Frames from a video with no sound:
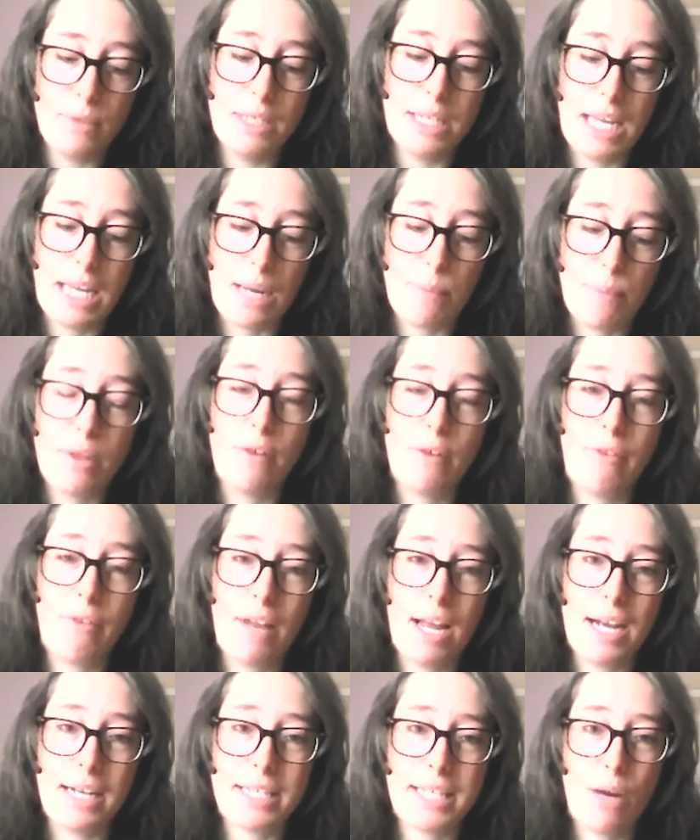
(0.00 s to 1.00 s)
to keep their
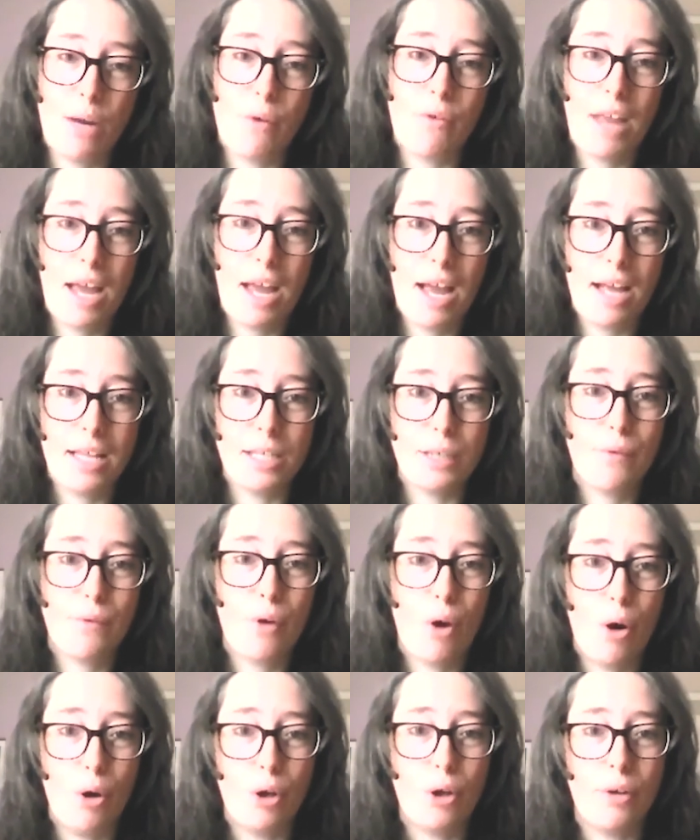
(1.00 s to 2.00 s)
flags out of the hands of
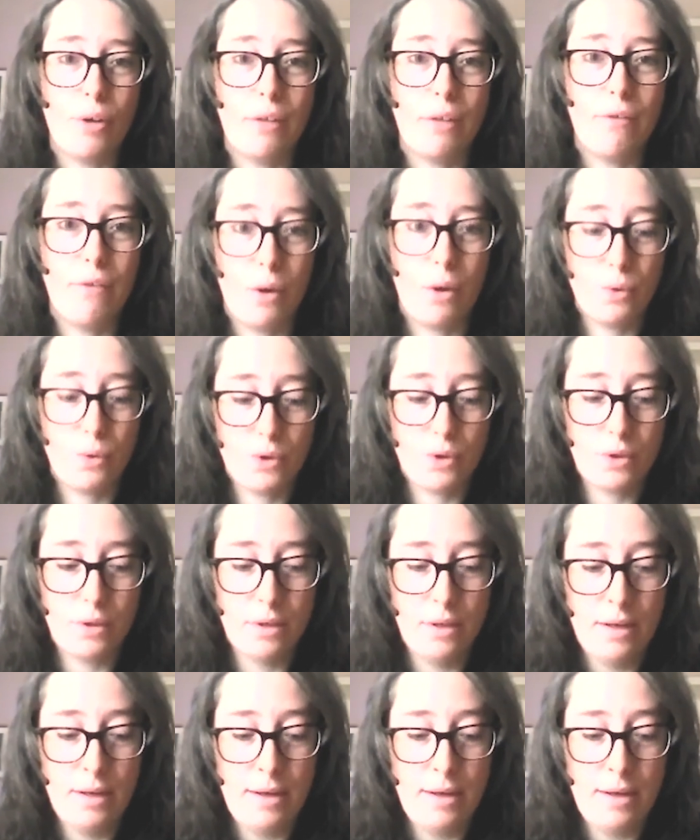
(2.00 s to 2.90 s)
conquering foes.